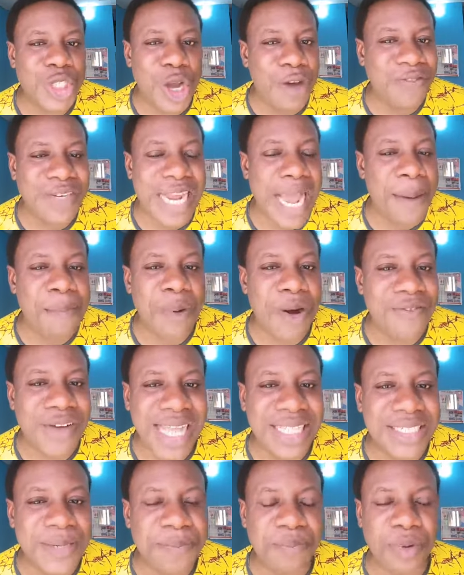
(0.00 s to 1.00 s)
solve their
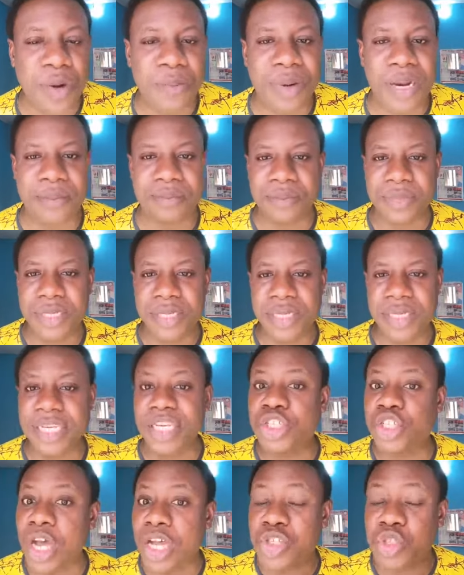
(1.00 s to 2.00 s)
poverty problem?
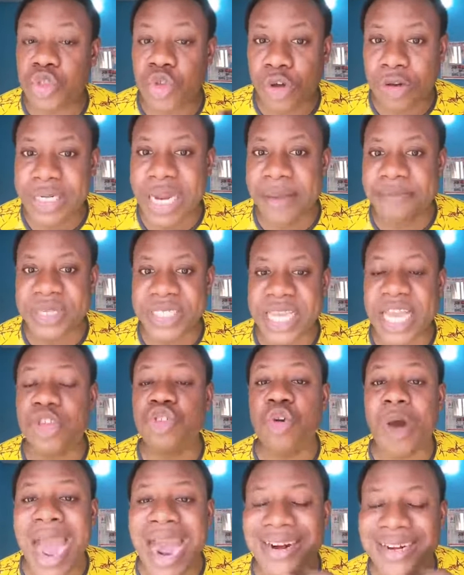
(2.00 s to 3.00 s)
He just told them, he
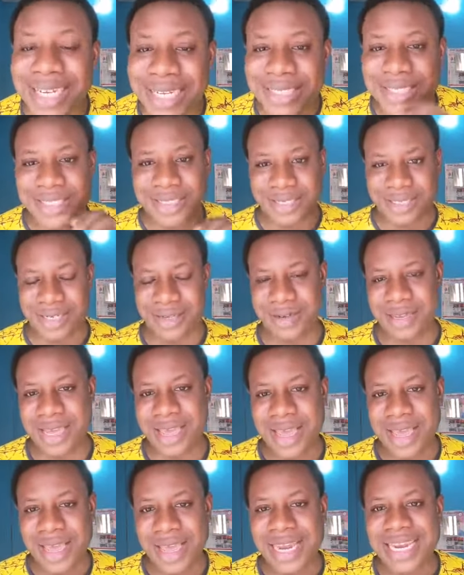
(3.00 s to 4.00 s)
said, you are rich.
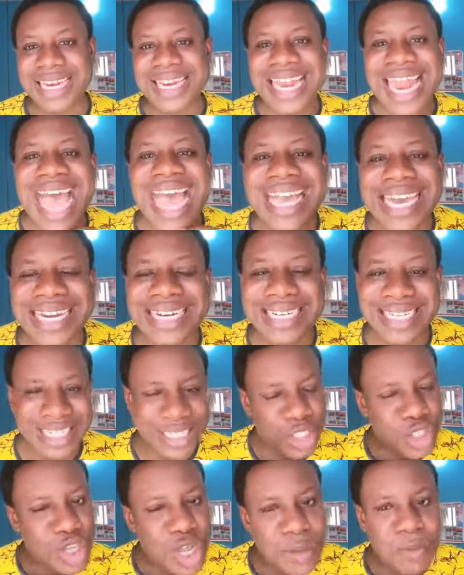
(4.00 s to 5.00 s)
Lack
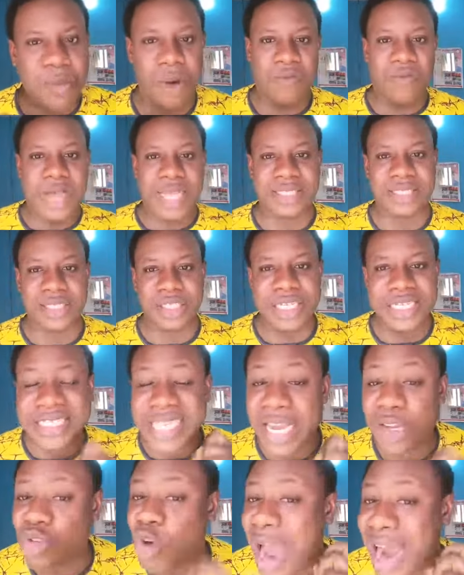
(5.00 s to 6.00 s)
is not poverty. He
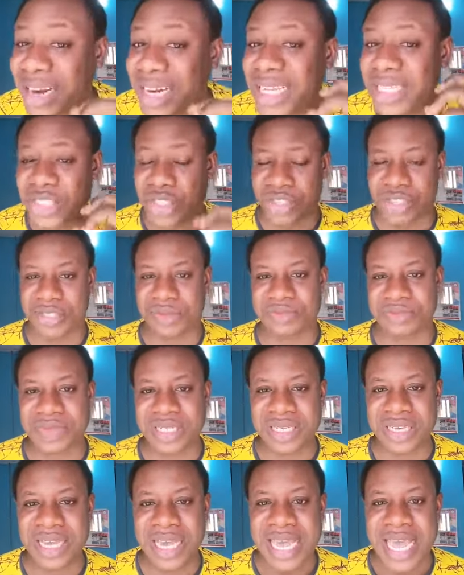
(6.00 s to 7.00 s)
said, you are rich.
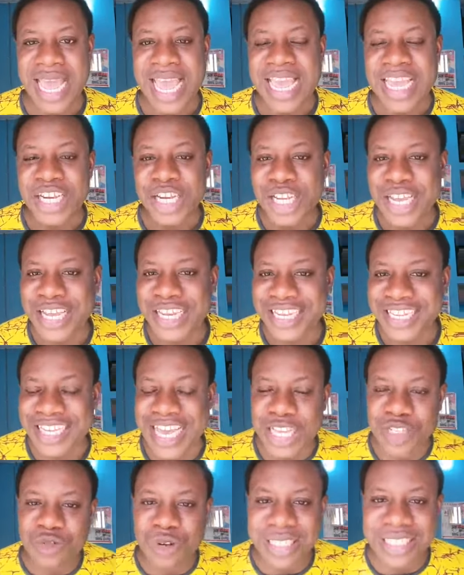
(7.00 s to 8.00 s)

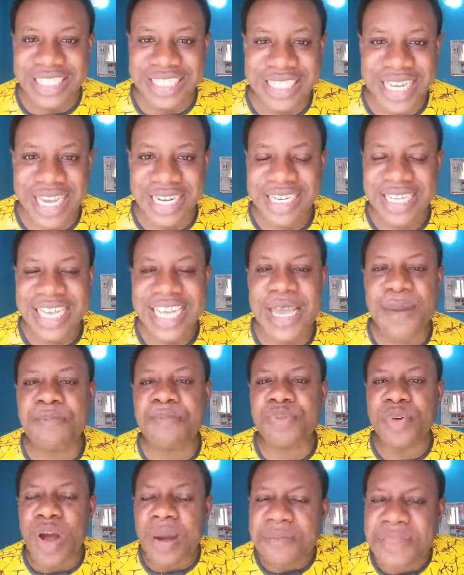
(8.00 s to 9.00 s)
Guess what he said? He
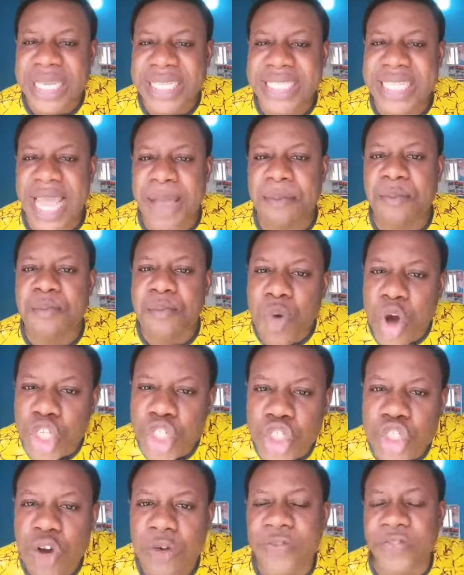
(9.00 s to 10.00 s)
promised them
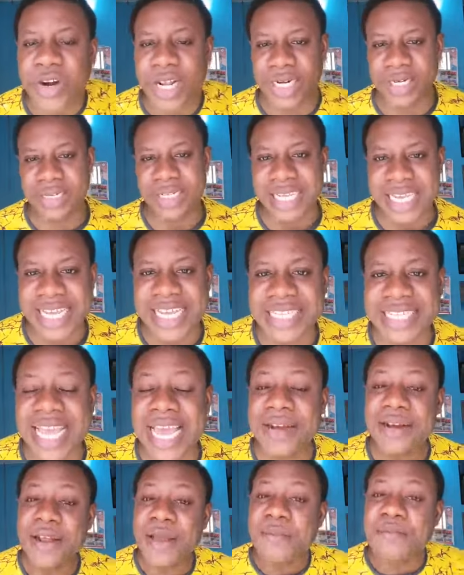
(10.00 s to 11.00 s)
more suffering. He
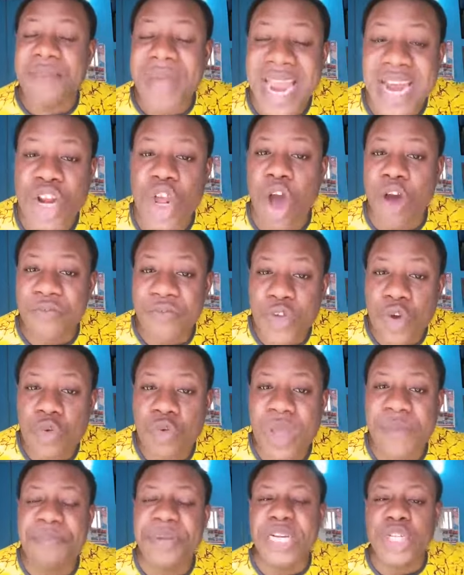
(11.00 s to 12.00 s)
said, many of you
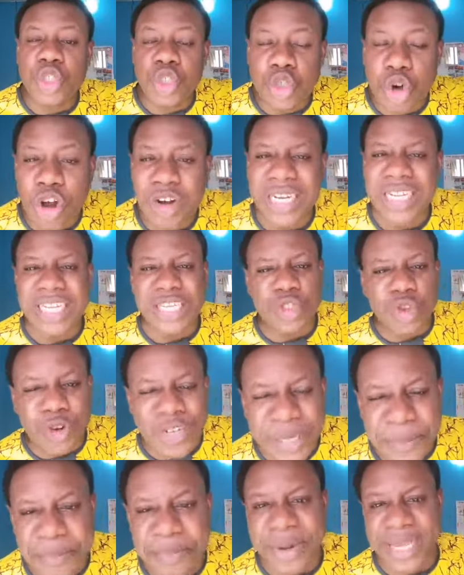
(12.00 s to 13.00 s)
will be thrown
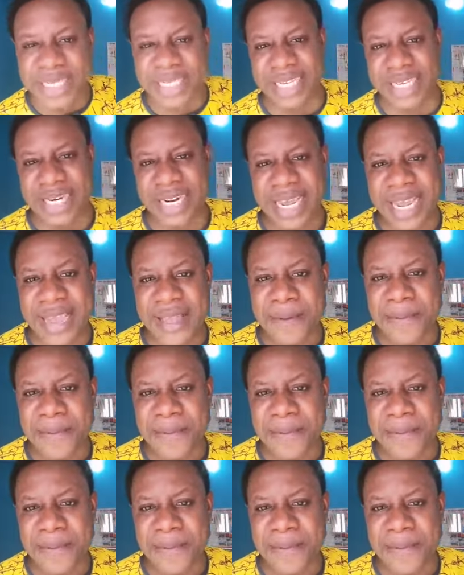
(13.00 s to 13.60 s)
into the prison